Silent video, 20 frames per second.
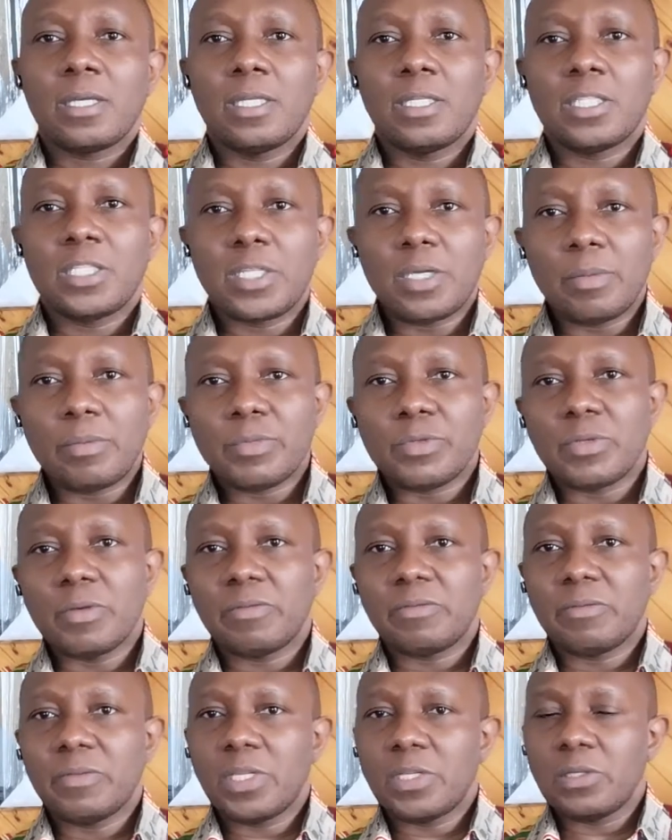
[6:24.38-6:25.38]
in terms
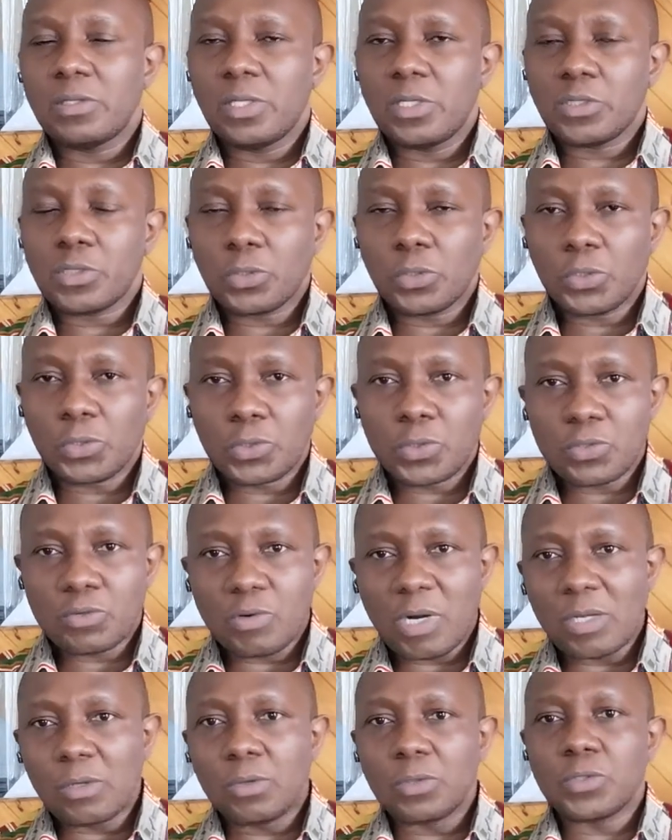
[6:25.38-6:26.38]
of the social
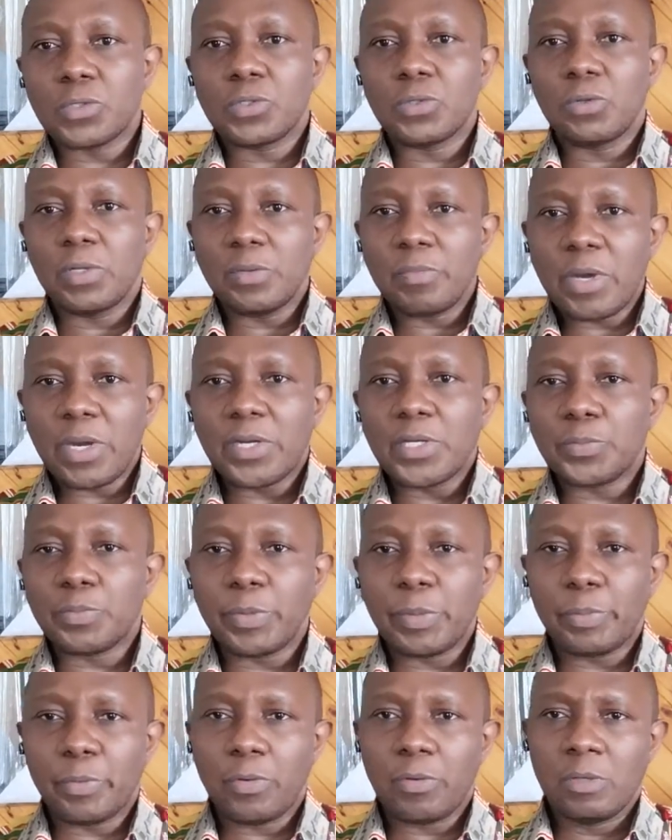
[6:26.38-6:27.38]
struggles to liberate
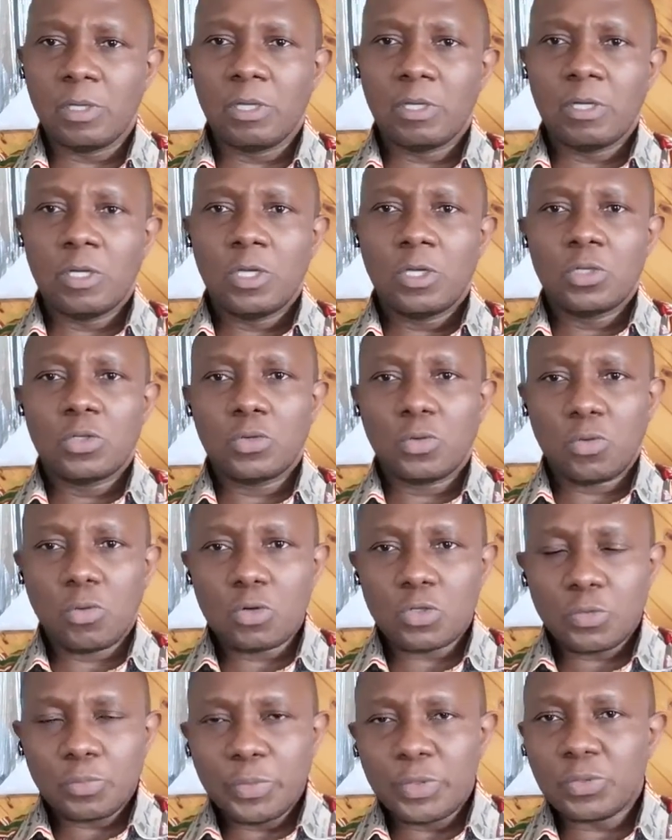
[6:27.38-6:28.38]
people, to
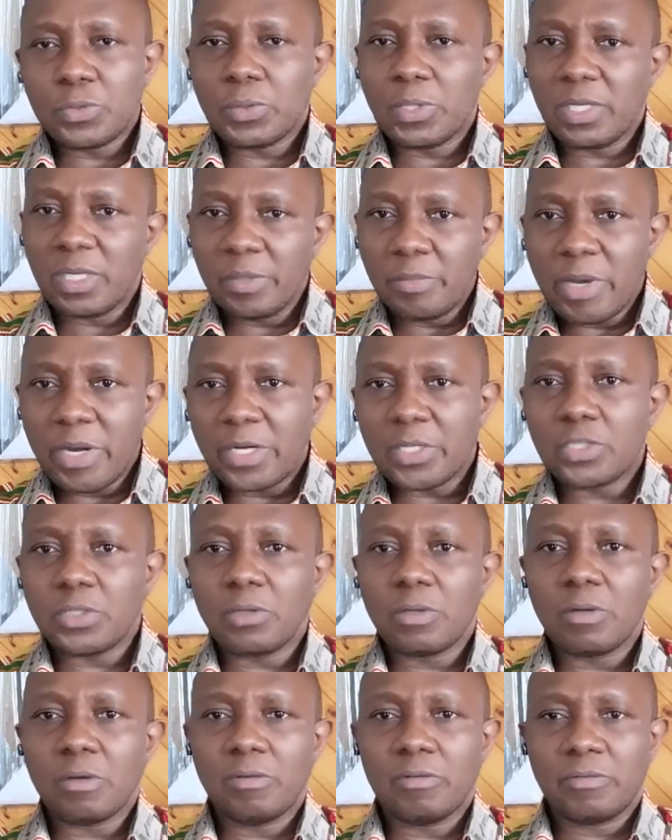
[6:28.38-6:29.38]
contribute to the
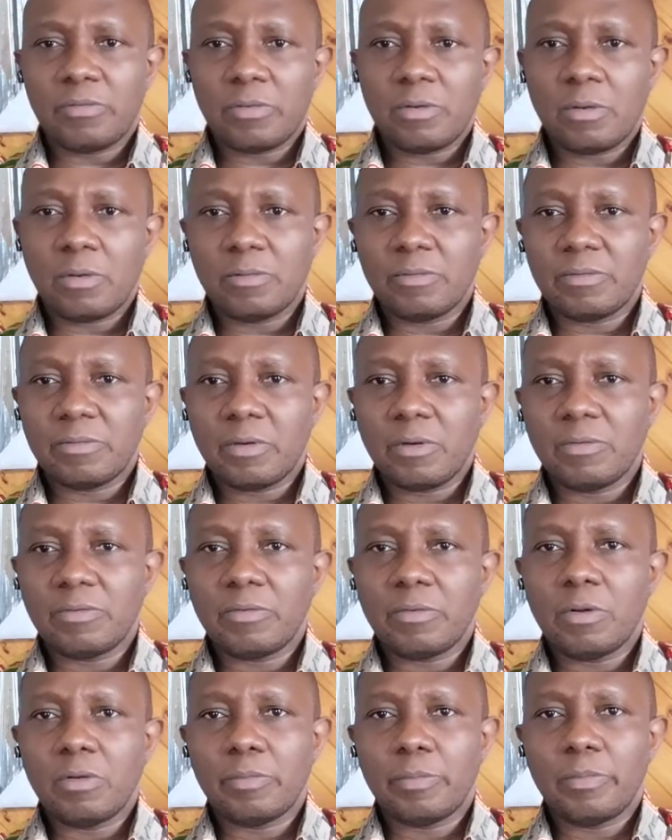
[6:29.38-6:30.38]
liberation of
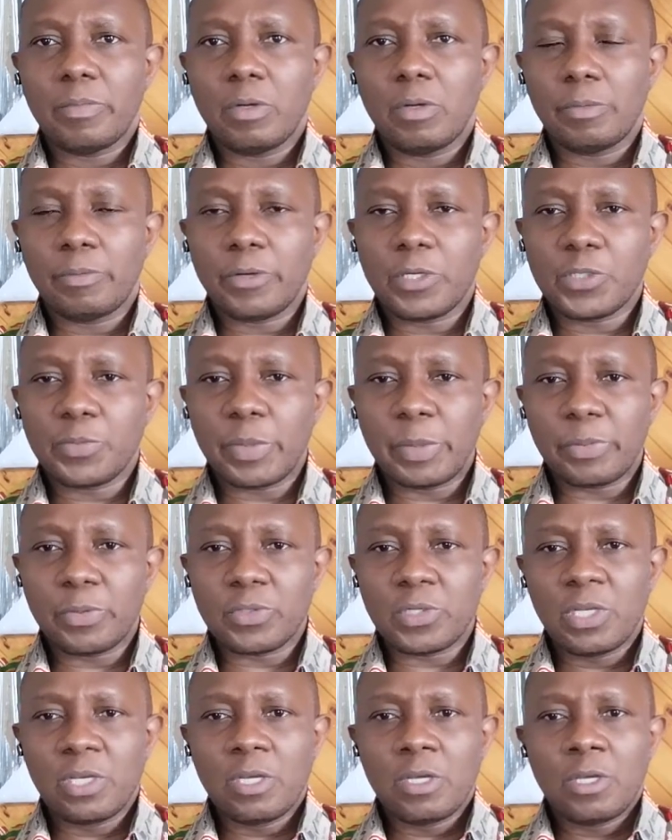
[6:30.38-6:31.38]
oppressed
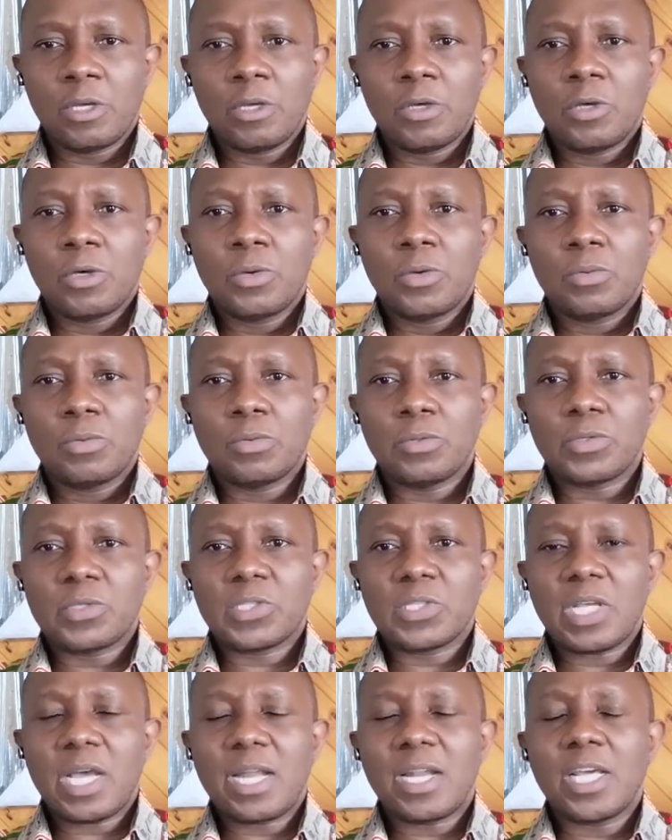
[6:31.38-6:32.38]
peoples,
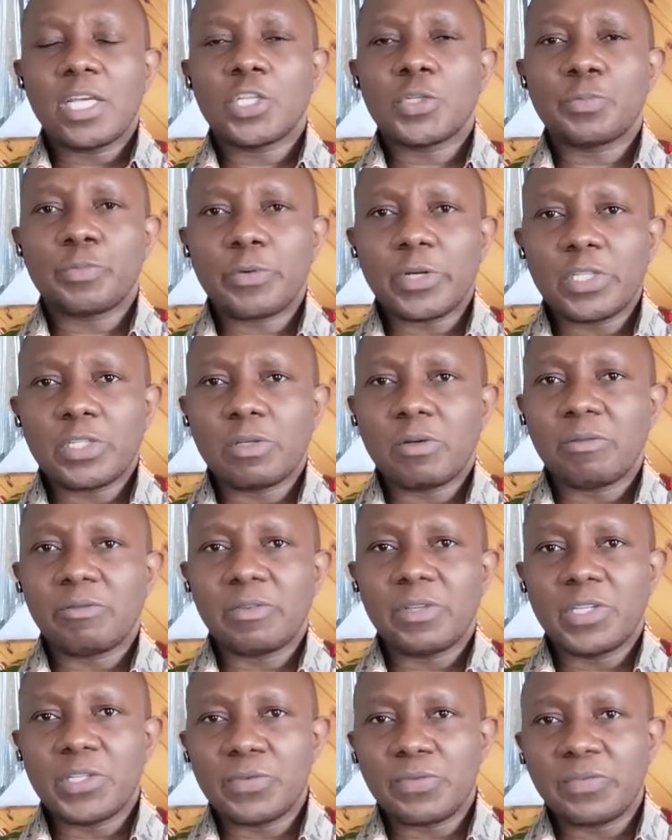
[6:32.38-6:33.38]
was an expression
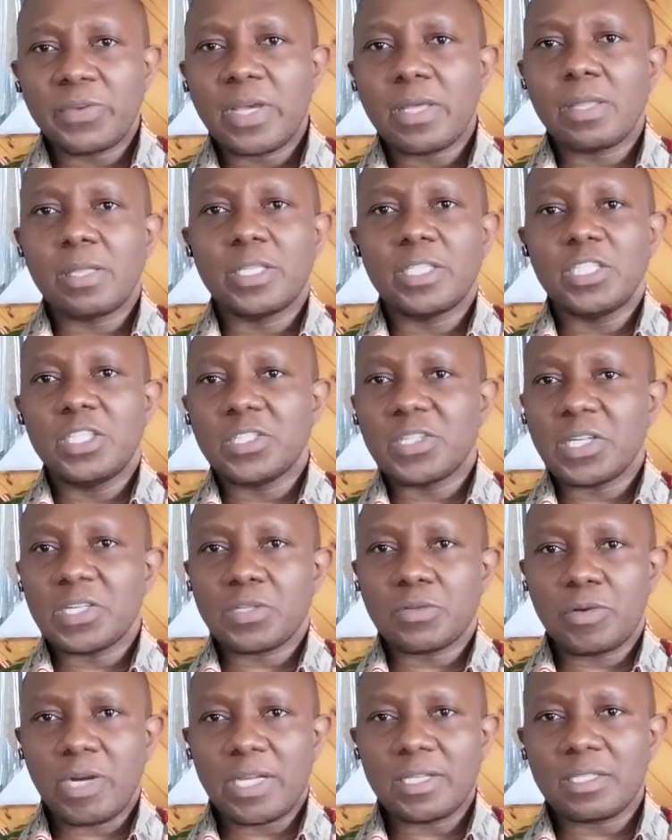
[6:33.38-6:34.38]
of his faith in
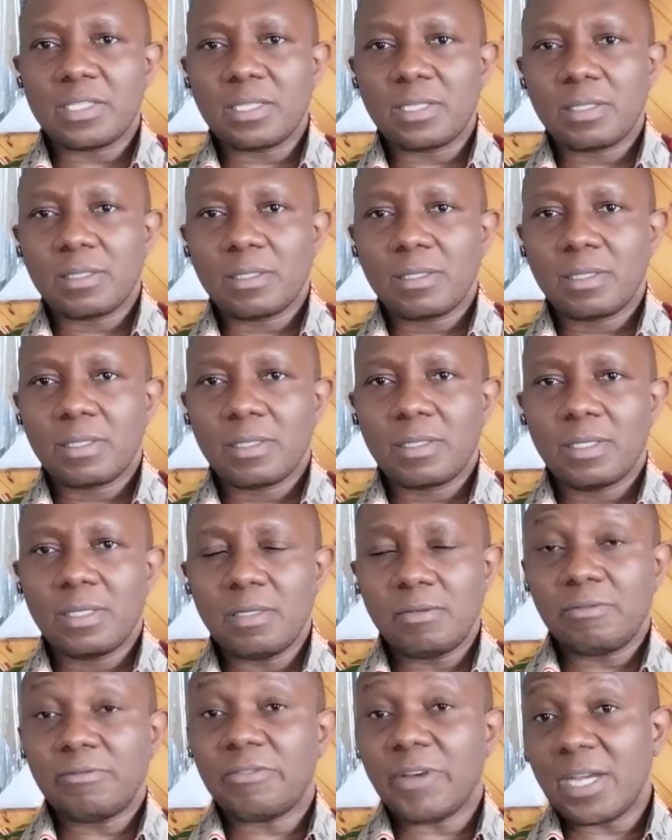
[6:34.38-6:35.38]
Jesus Christ.
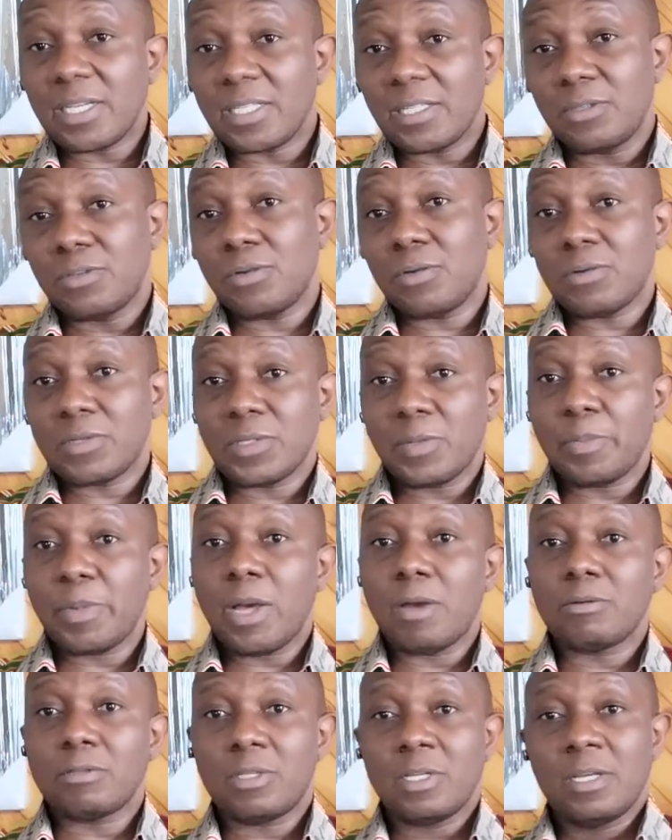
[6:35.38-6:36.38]
In fact, he talks
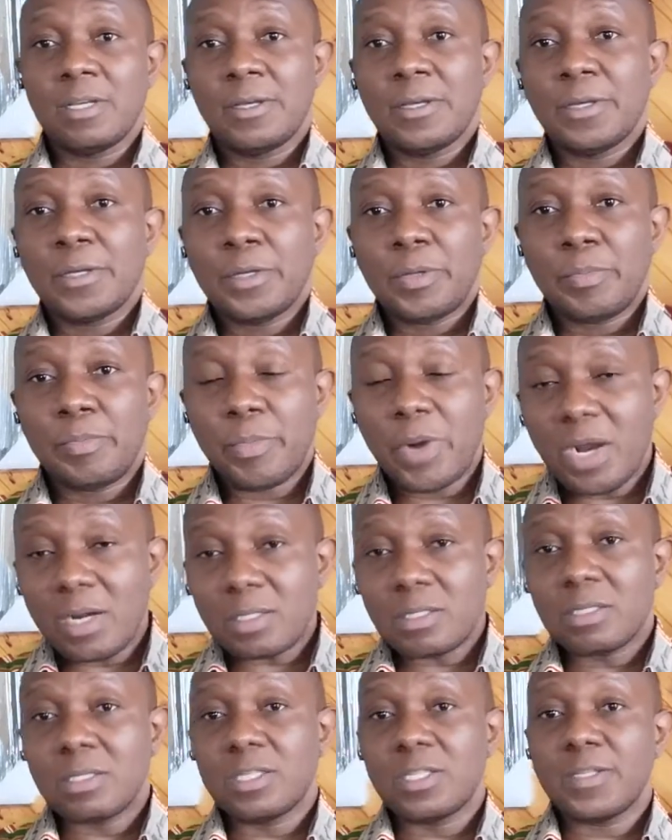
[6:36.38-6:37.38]
about
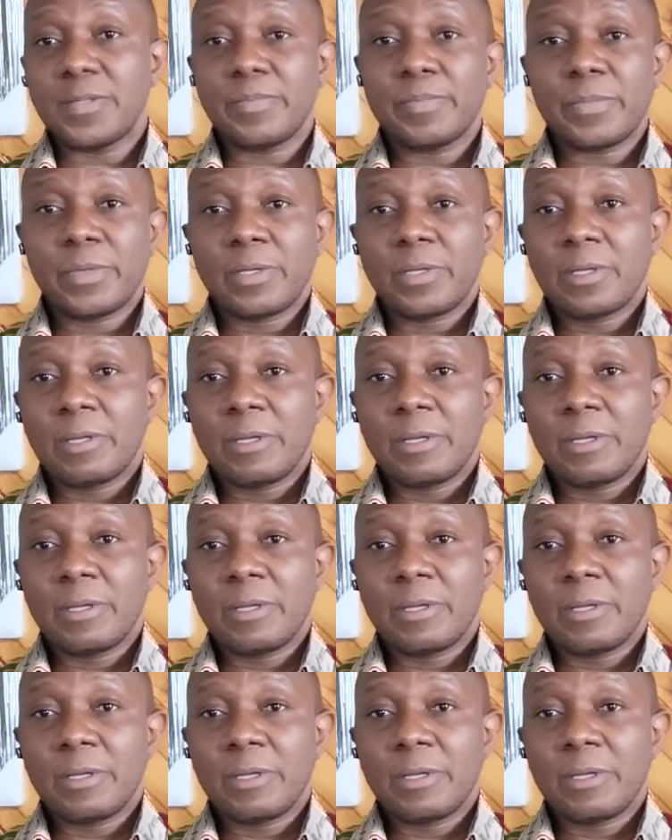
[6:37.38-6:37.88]
Marxism